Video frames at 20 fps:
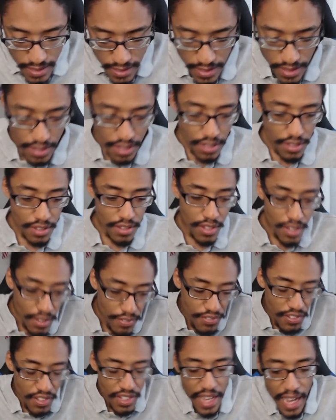the
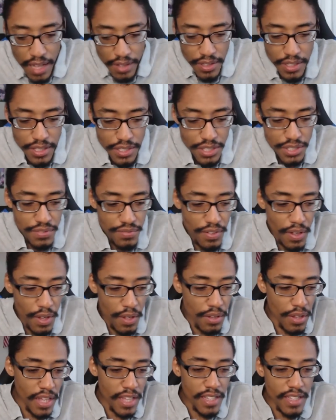finale just
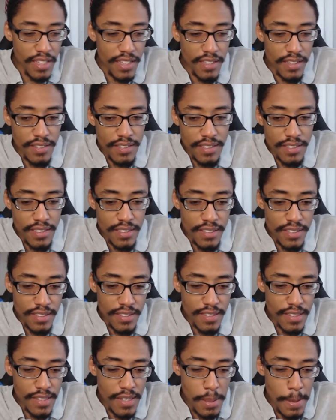felt like
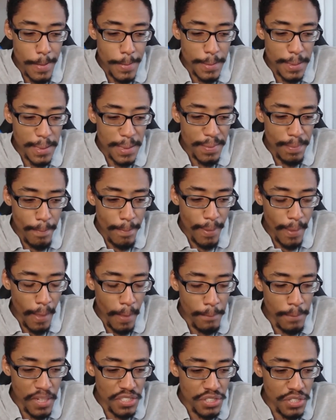a
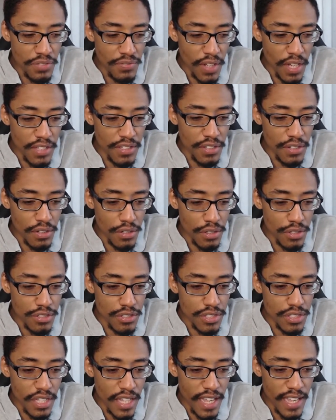bunch of
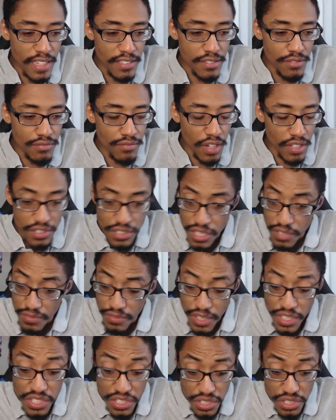unearned and
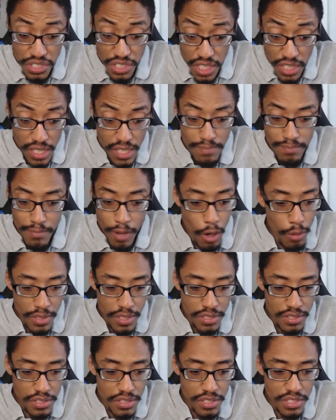relatively silly
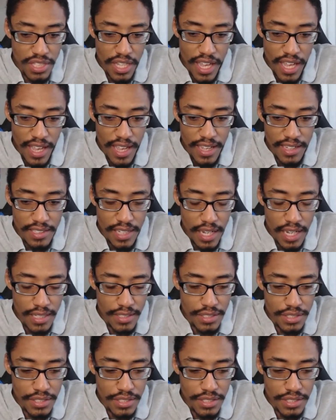moments, and I